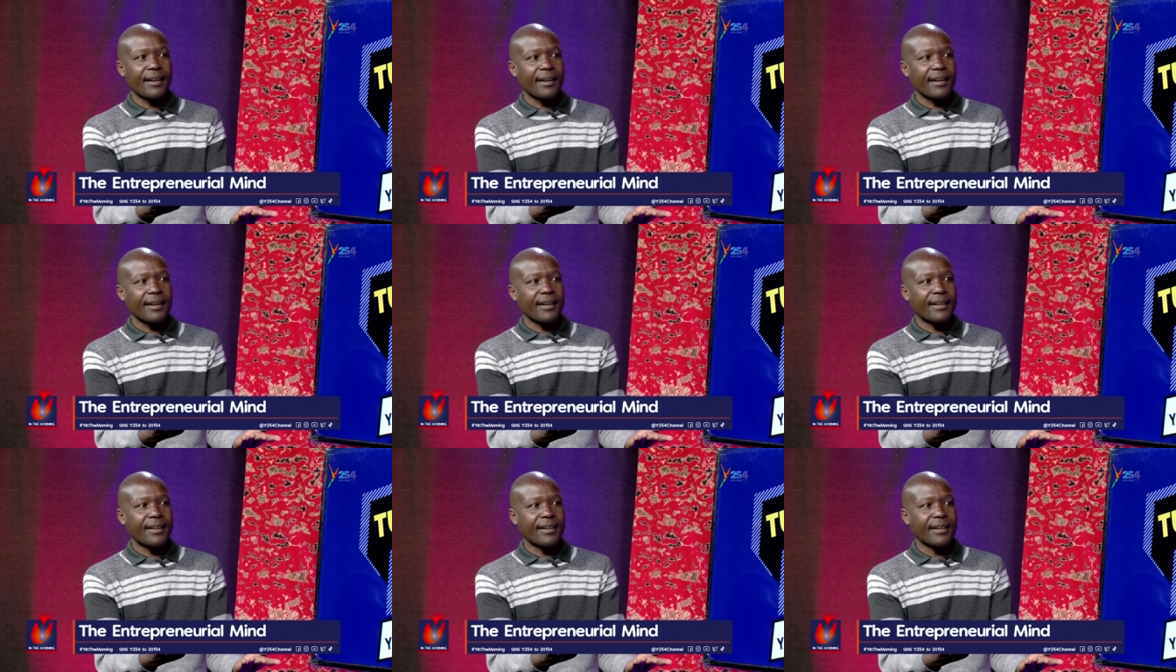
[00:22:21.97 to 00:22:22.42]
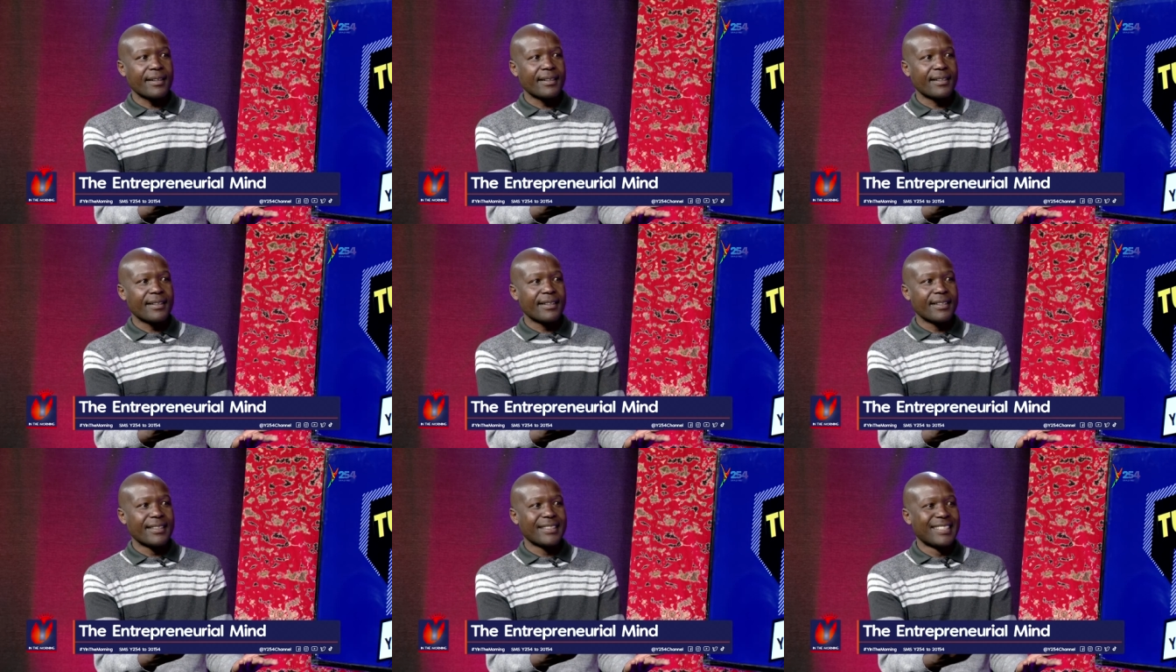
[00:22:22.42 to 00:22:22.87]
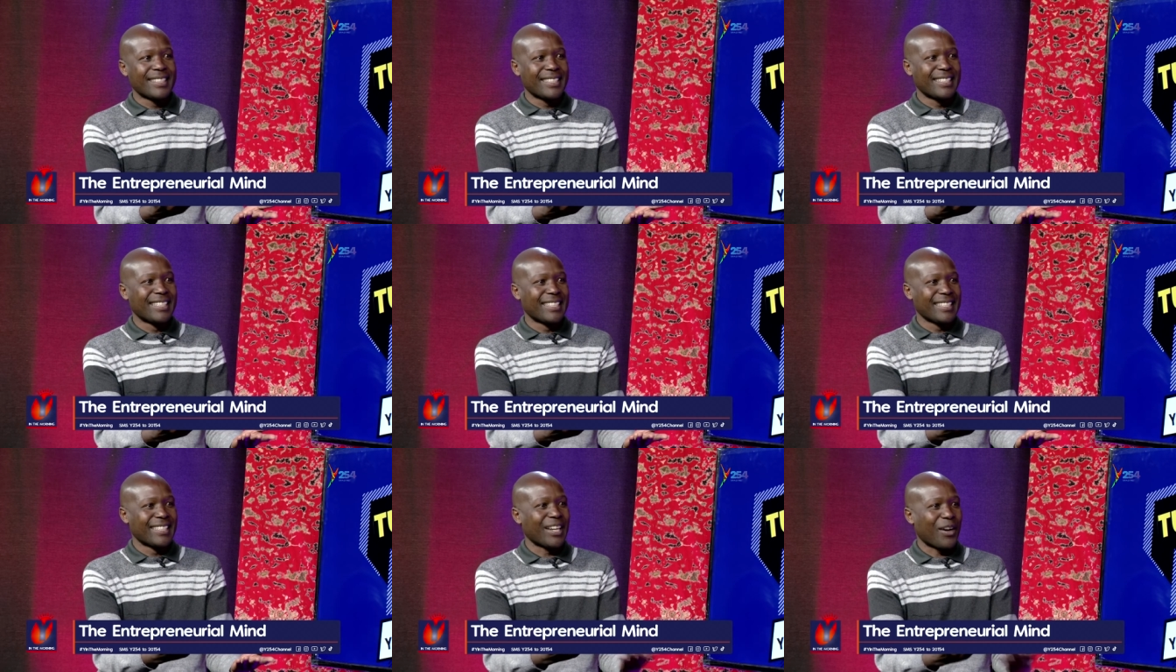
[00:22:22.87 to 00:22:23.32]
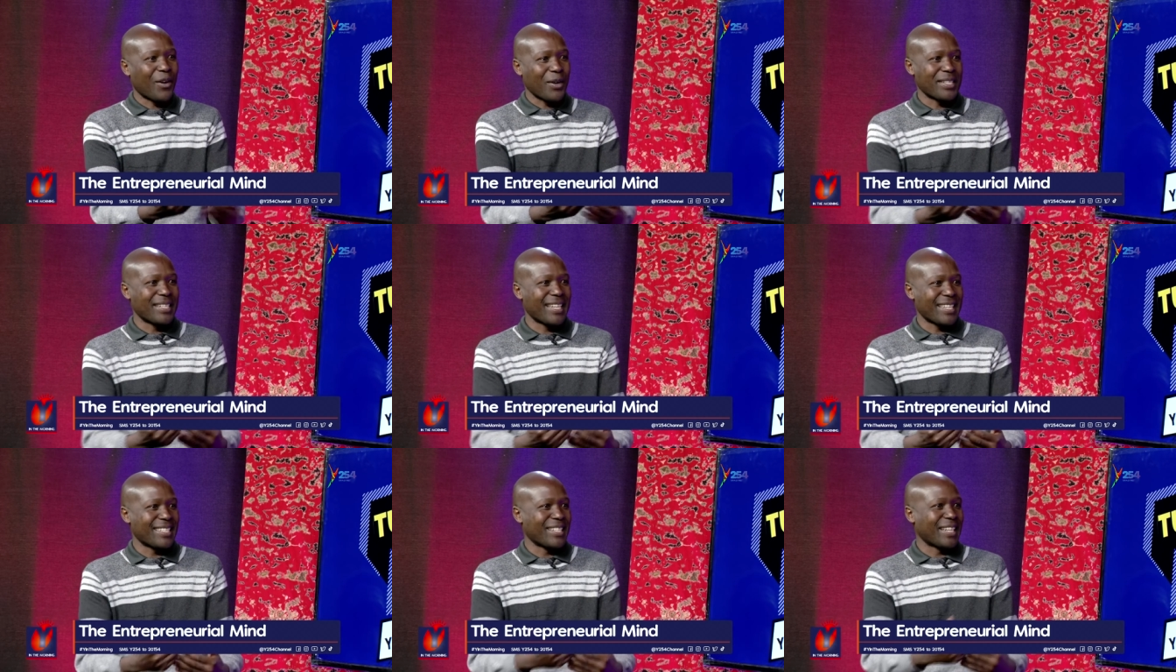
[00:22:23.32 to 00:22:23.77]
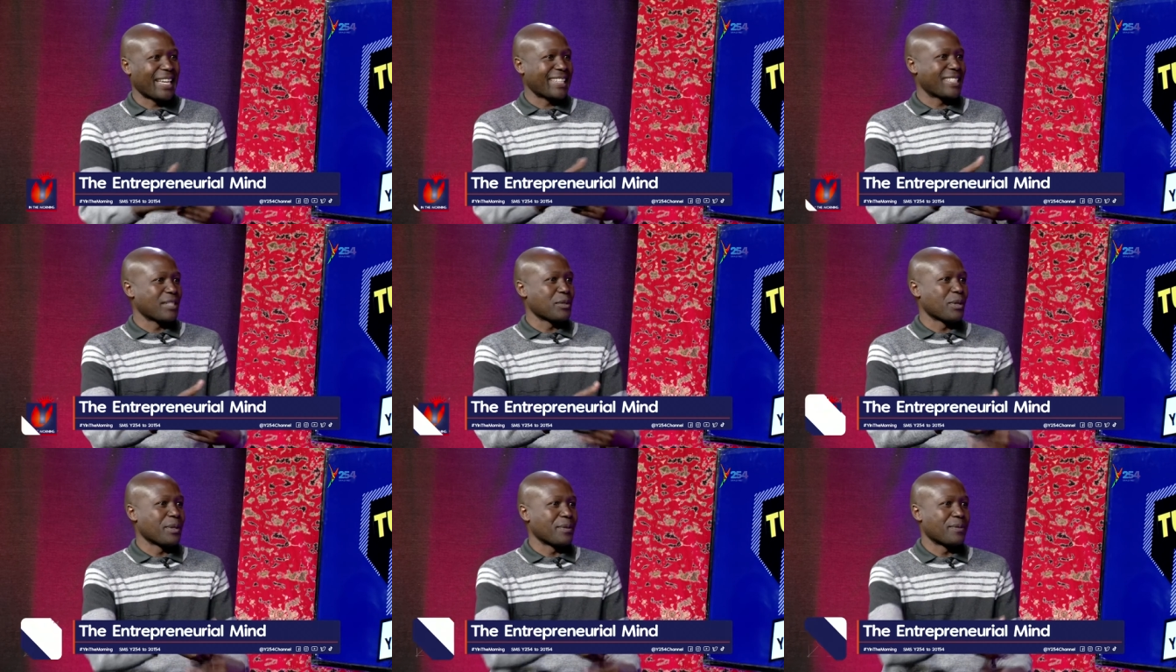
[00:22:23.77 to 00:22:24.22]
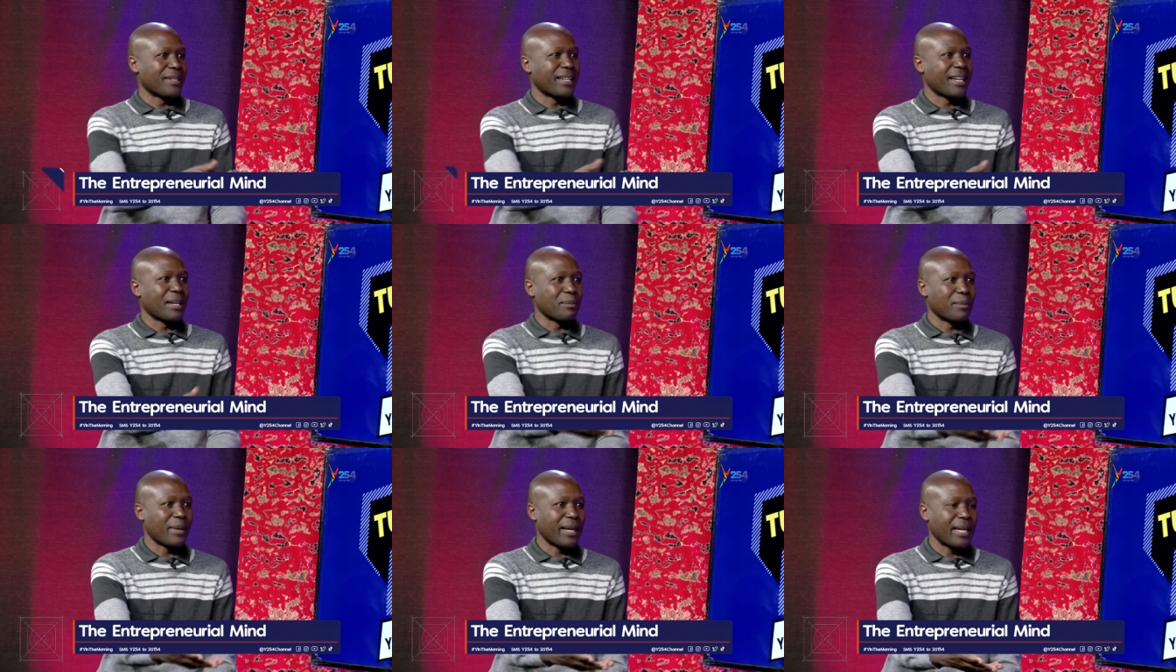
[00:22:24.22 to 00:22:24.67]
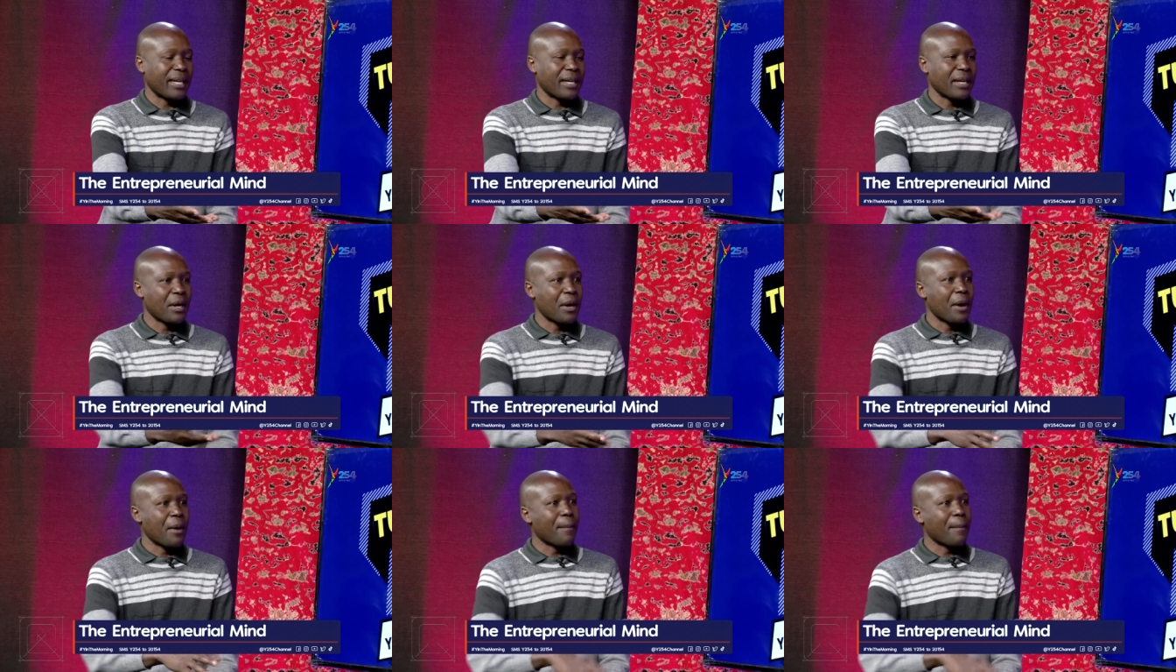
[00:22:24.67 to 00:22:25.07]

Very true. The coach doesn't get into the field and play,